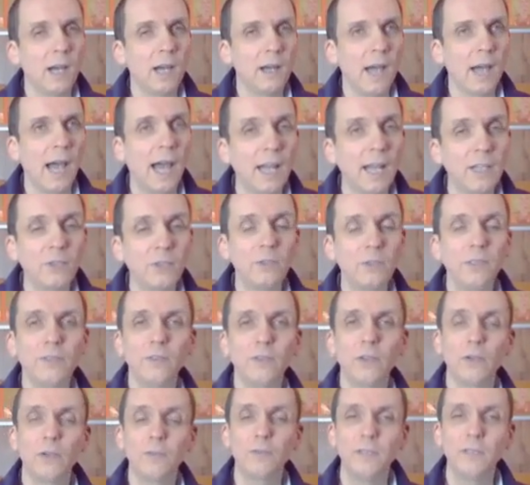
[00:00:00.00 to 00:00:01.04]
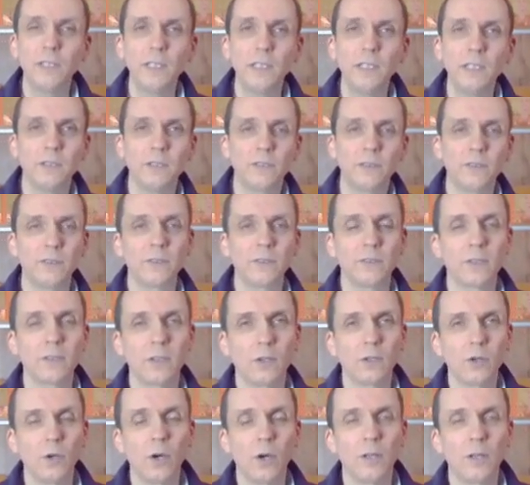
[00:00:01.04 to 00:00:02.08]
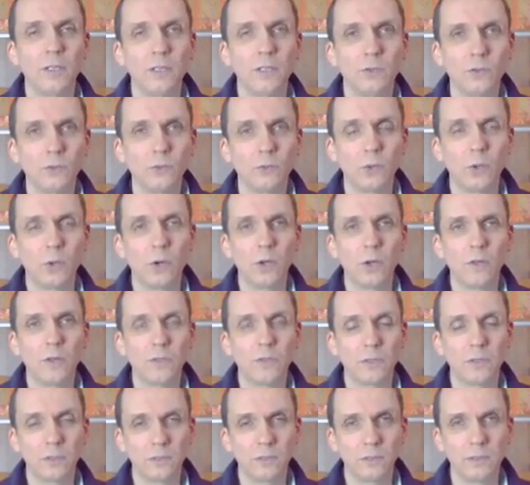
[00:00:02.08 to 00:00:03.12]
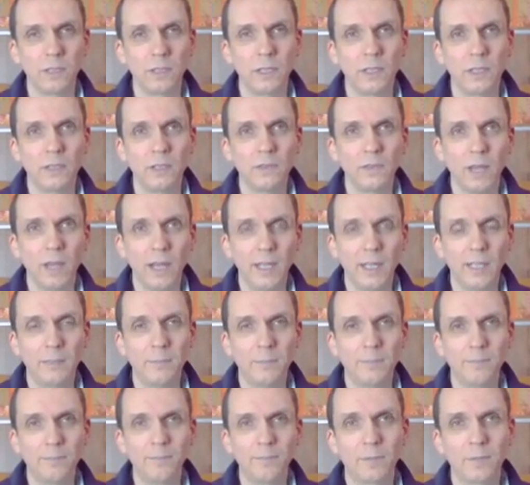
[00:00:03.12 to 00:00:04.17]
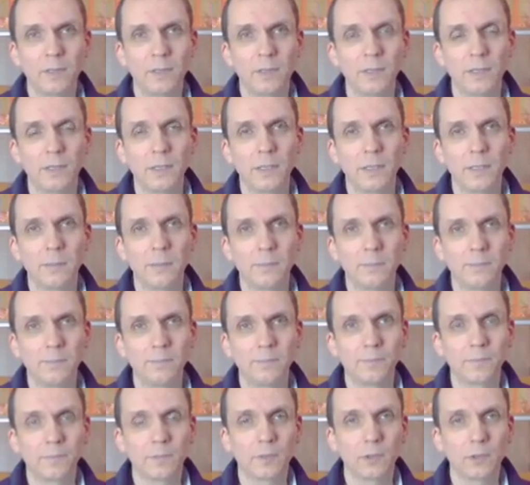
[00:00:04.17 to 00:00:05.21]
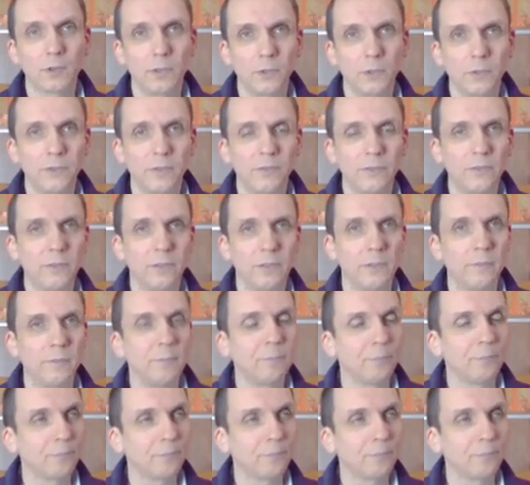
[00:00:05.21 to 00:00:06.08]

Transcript: hundreds of years, according to earthen time currency.